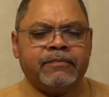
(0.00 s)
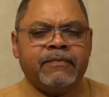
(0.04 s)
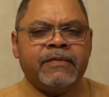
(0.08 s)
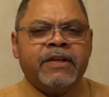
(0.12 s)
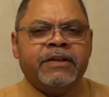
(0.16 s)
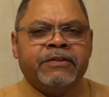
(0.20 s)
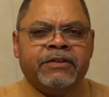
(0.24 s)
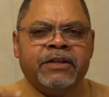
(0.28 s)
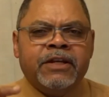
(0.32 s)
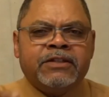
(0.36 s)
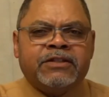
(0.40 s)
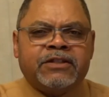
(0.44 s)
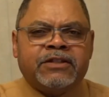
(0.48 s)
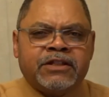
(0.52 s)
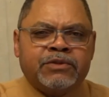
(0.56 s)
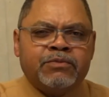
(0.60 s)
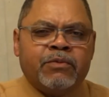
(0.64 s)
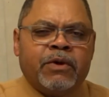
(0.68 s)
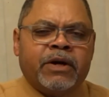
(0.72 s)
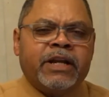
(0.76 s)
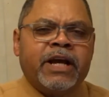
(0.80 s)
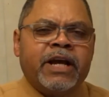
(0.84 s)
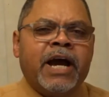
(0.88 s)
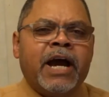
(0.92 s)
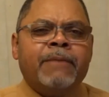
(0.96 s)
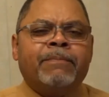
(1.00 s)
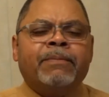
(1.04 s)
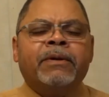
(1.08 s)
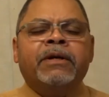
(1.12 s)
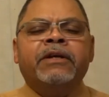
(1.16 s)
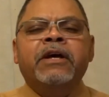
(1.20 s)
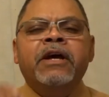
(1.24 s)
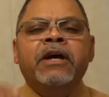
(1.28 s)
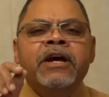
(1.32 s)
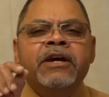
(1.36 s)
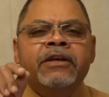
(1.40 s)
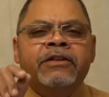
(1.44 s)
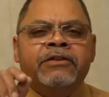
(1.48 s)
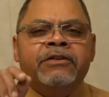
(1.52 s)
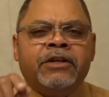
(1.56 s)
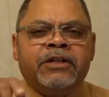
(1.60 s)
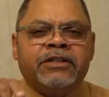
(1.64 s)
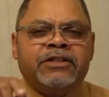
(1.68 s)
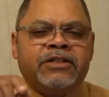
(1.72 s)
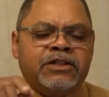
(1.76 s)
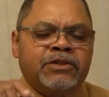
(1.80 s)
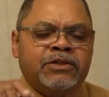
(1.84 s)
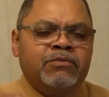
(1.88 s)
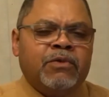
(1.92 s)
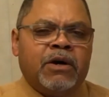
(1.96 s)
This is what happened.
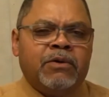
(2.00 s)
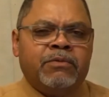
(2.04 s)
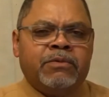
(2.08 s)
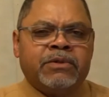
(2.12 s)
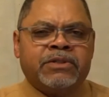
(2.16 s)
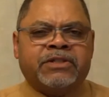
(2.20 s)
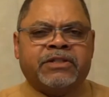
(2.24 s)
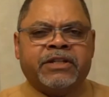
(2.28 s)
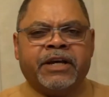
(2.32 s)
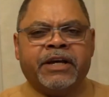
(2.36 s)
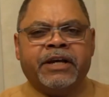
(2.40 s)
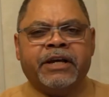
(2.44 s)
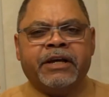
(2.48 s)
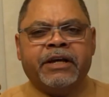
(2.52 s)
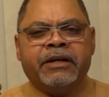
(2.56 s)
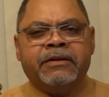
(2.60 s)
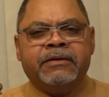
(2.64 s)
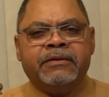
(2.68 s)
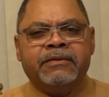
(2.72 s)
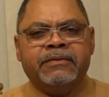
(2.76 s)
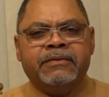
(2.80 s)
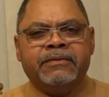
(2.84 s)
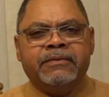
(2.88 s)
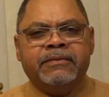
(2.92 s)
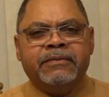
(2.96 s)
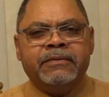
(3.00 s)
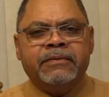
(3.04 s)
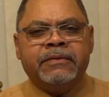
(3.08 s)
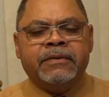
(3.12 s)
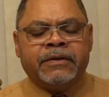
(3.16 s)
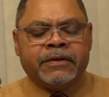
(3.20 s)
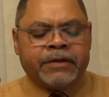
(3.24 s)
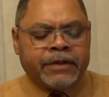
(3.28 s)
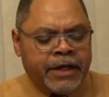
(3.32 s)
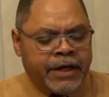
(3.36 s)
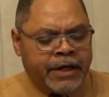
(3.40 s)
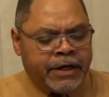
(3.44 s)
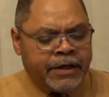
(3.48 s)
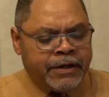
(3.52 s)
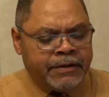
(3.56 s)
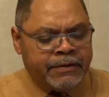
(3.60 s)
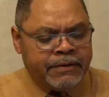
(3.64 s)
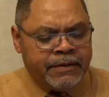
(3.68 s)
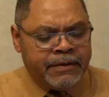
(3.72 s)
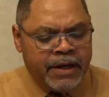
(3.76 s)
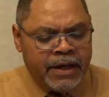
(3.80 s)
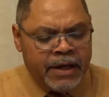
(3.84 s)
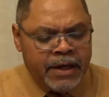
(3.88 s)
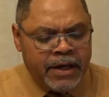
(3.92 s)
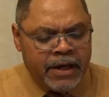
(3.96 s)
This is what was said. Okay.
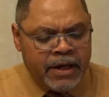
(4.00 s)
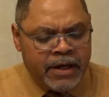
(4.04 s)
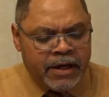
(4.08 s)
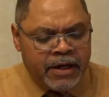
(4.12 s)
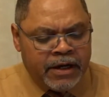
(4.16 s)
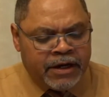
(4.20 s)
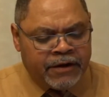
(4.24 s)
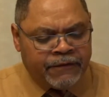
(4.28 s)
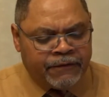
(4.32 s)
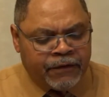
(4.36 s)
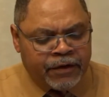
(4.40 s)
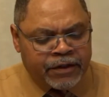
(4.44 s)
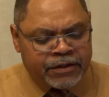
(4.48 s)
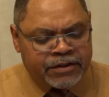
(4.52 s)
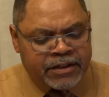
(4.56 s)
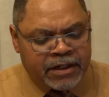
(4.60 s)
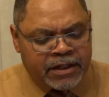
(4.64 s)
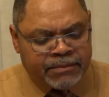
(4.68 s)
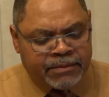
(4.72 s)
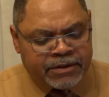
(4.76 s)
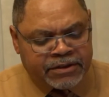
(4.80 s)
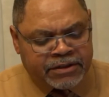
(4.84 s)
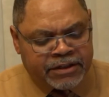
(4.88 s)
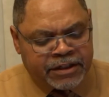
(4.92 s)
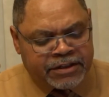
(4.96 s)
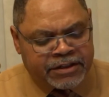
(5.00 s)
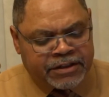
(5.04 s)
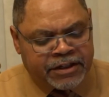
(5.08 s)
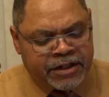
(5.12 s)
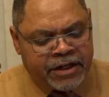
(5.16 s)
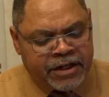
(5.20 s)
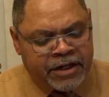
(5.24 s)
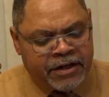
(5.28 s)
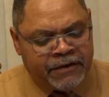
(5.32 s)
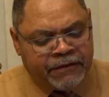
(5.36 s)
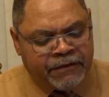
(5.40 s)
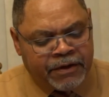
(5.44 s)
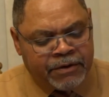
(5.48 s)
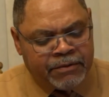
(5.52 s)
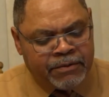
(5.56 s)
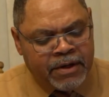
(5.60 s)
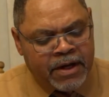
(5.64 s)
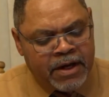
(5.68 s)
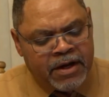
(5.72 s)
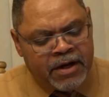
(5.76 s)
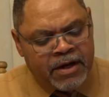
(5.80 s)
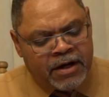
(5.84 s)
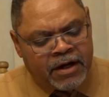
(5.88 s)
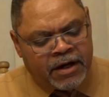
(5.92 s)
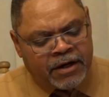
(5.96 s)
Verse number 16, if he
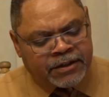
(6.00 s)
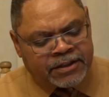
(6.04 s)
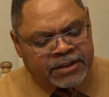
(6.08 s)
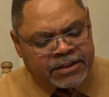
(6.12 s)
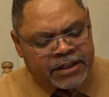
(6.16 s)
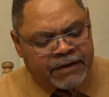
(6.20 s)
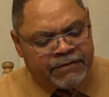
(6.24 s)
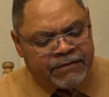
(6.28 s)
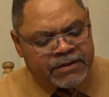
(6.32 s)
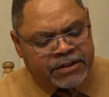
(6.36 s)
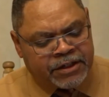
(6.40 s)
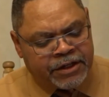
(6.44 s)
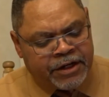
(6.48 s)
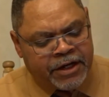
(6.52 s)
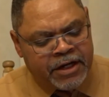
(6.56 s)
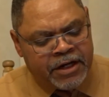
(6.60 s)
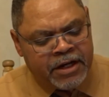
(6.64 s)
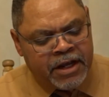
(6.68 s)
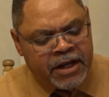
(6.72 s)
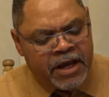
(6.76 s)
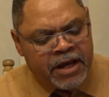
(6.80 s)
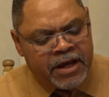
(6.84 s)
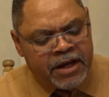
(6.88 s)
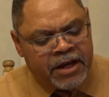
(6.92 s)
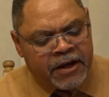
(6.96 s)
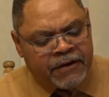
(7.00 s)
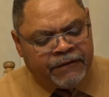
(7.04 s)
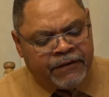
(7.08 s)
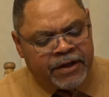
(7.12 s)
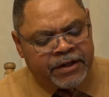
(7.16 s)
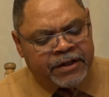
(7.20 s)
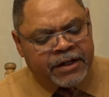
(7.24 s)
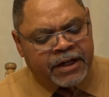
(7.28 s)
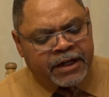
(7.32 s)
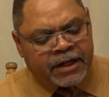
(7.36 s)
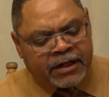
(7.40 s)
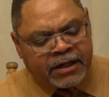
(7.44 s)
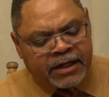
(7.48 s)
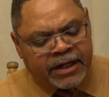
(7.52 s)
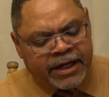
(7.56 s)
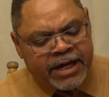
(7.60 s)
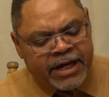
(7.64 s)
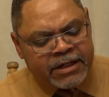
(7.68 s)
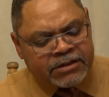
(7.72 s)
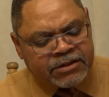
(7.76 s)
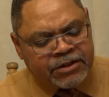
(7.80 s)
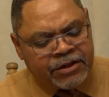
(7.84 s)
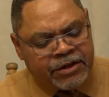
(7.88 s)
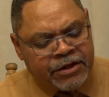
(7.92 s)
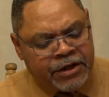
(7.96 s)
17, if he
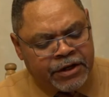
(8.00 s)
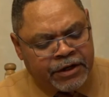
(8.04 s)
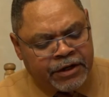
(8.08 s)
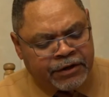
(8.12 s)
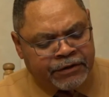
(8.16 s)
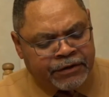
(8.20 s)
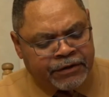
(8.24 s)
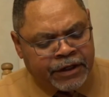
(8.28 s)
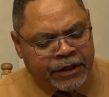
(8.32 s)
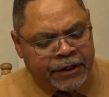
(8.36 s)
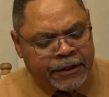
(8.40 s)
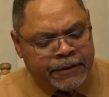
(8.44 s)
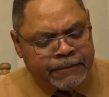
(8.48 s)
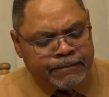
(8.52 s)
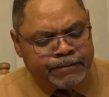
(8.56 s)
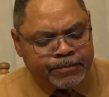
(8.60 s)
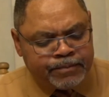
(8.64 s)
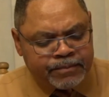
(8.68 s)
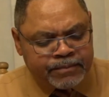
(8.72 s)
neglect to hear thee,